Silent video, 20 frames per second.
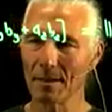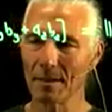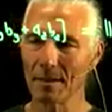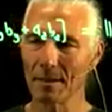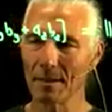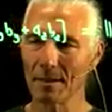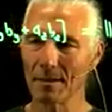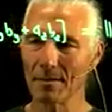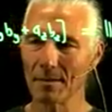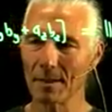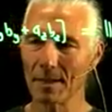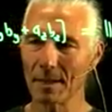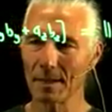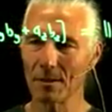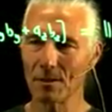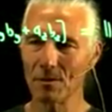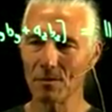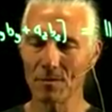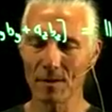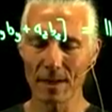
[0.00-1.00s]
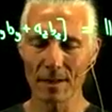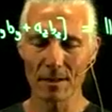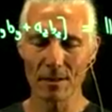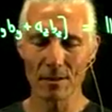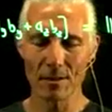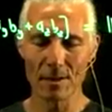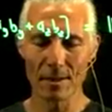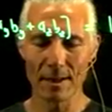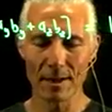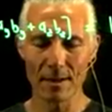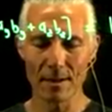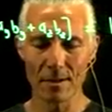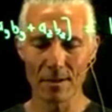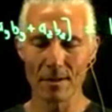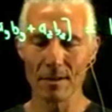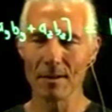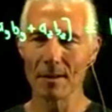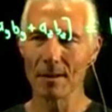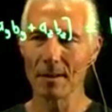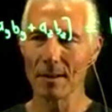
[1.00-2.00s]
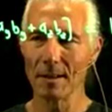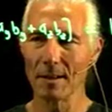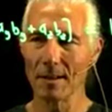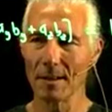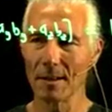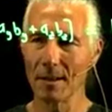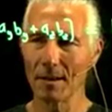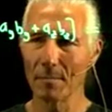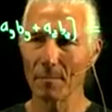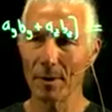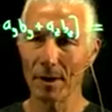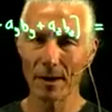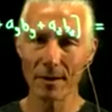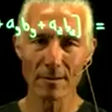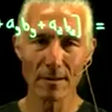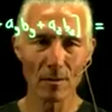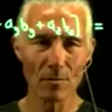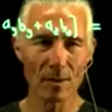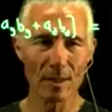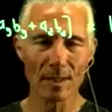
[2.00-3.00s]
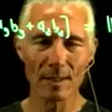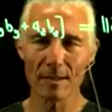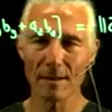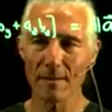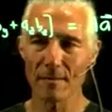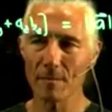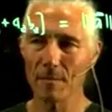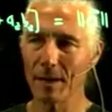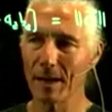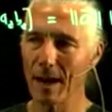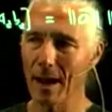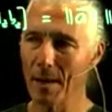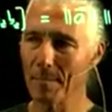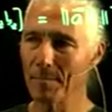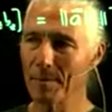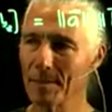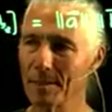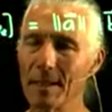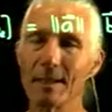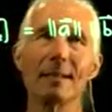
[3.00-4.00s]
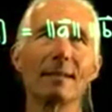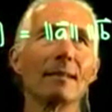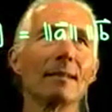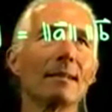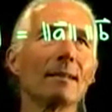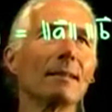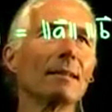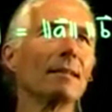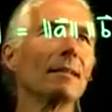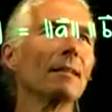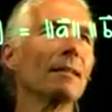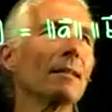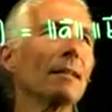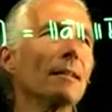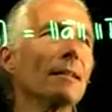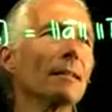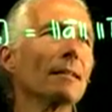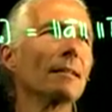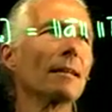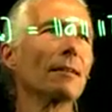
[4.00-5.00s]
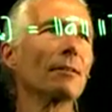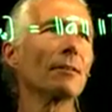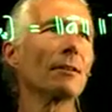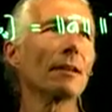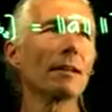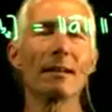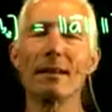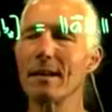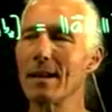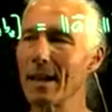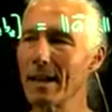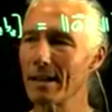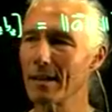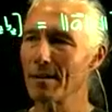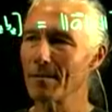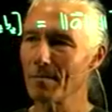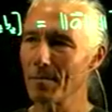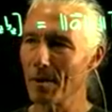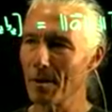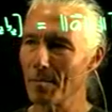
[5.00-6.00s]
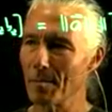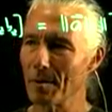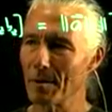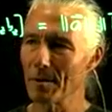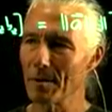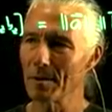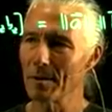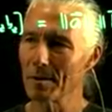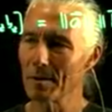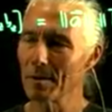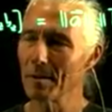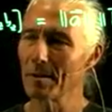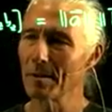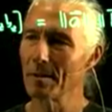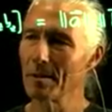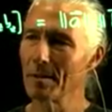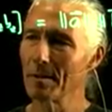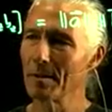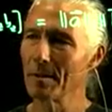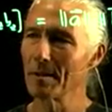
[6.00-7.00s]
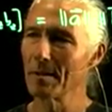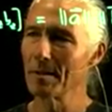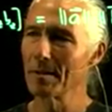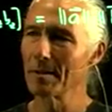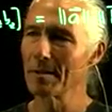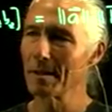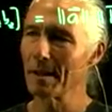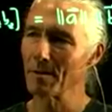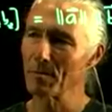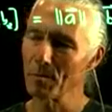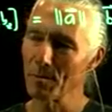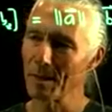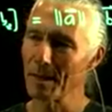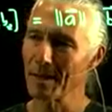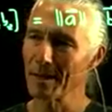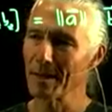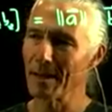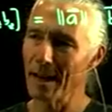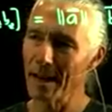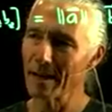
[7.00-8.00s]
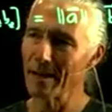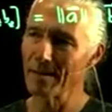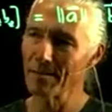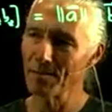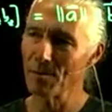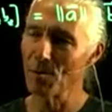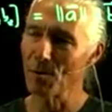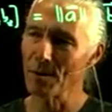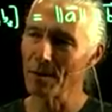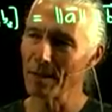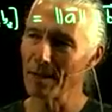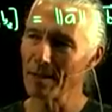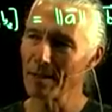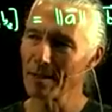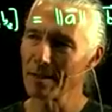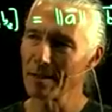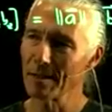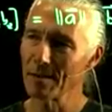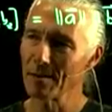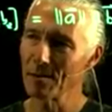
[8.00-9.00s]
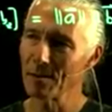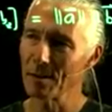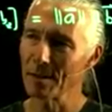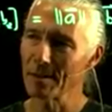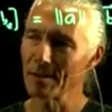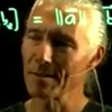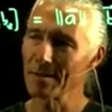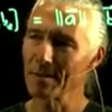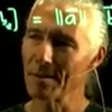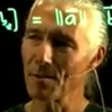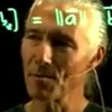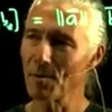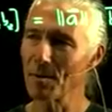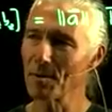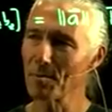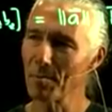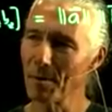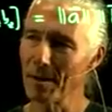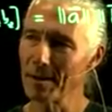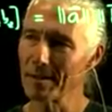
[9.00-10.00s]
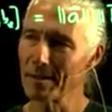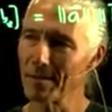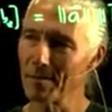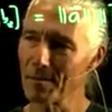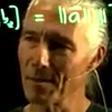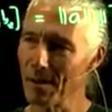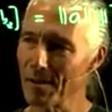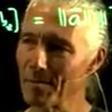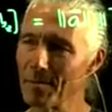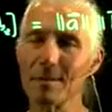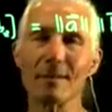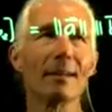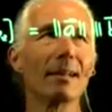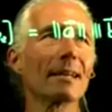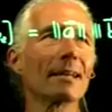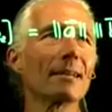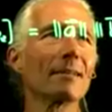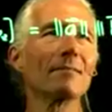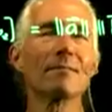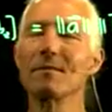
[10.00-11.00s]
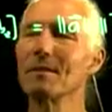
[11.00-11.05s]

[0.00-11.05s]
If you take two vectors that are parallel with each other but opposite, then you get a negative number. That would be like a negative correlation. Things, one's positive, the other one's negative.